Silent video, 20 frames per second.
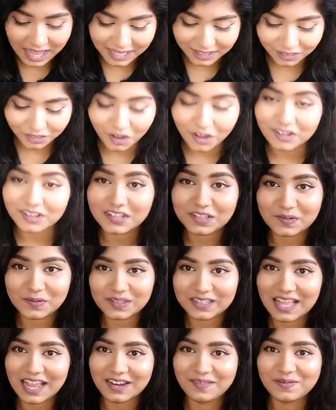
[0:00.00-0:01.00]
I thought this
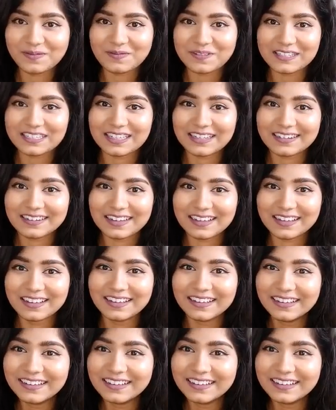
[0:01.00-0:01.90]
was animal placenta.